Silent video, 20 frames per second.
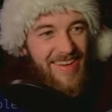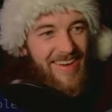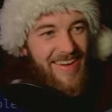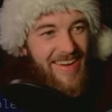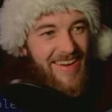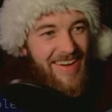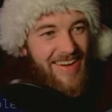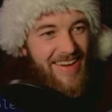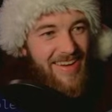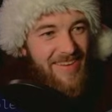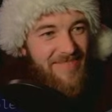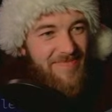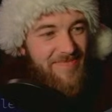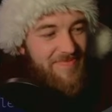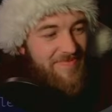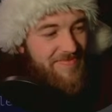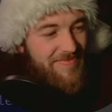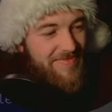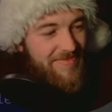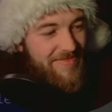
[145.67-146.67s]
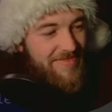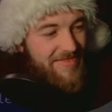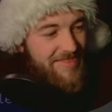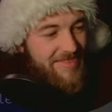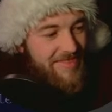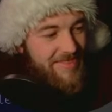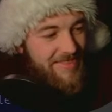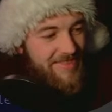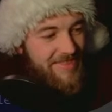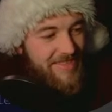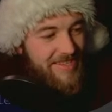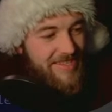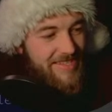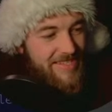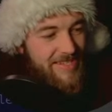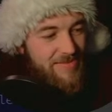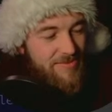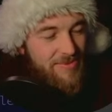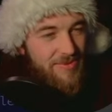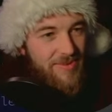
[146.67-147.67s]
They
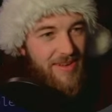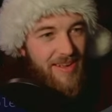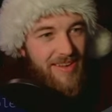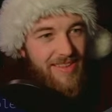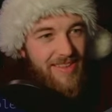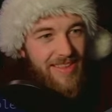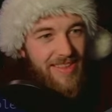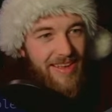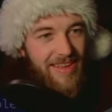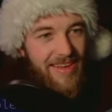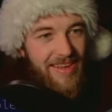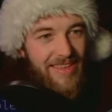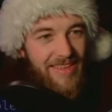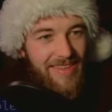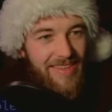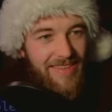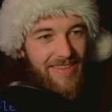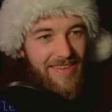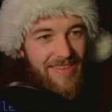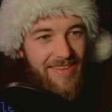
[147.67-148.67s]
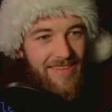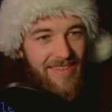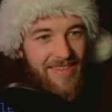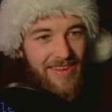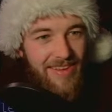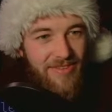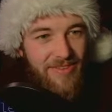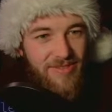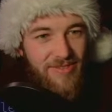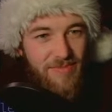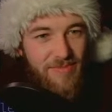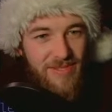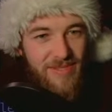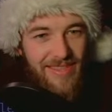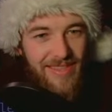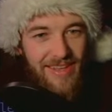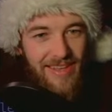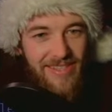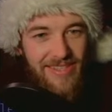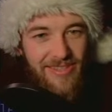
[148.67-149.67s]
seem to not like the Christmas
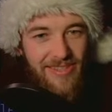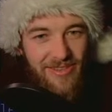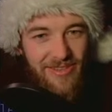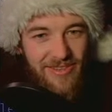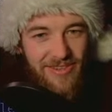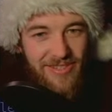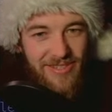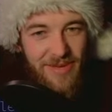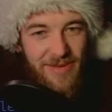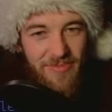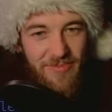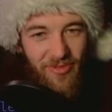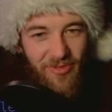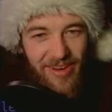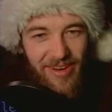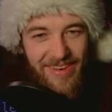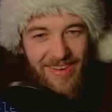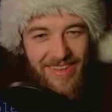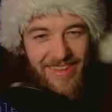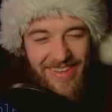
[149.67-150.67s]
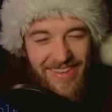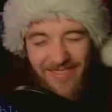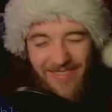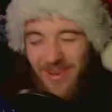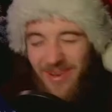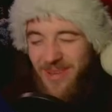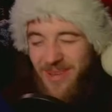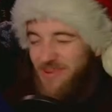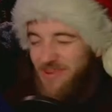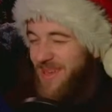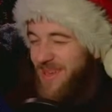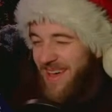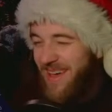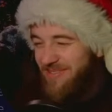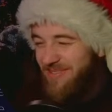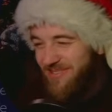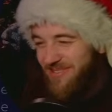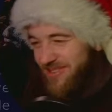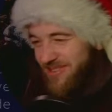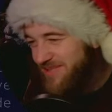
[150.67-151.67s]
lights on your submarine. Why do we
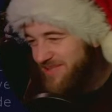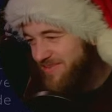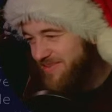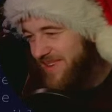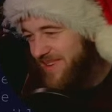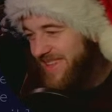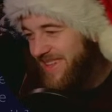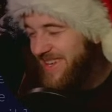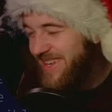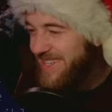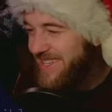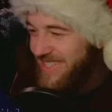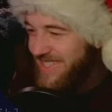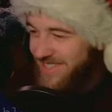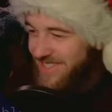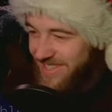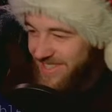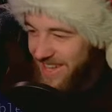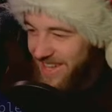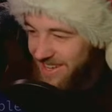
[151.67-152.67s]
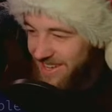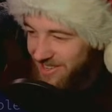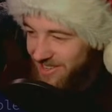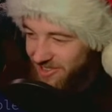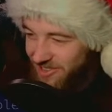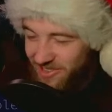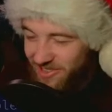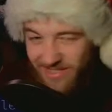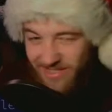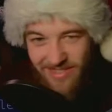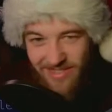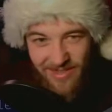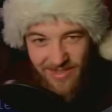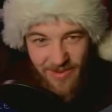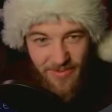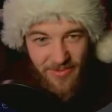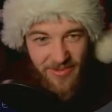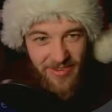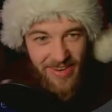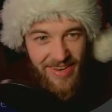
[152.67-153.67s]
have Christmas? Well, I guess it's Santa Claus's
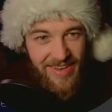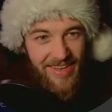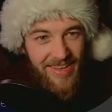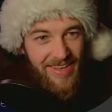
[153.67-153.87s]
submarine.